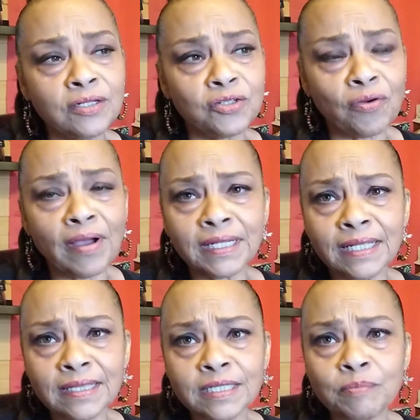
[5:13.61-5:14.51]
to try and
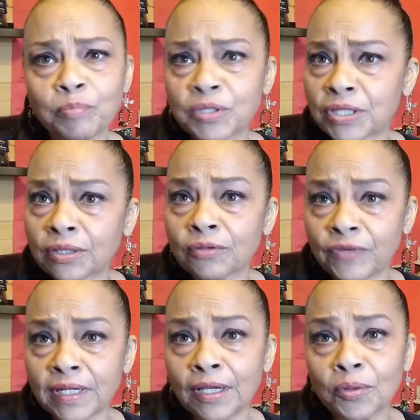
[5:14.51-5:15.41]
get this particular
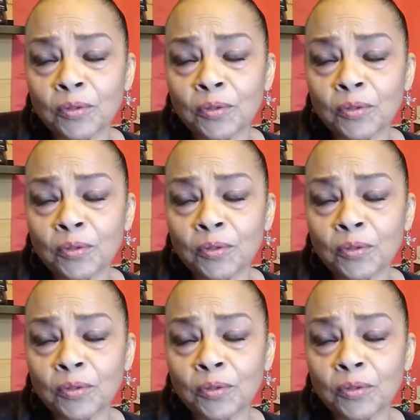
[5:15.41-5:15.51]
video,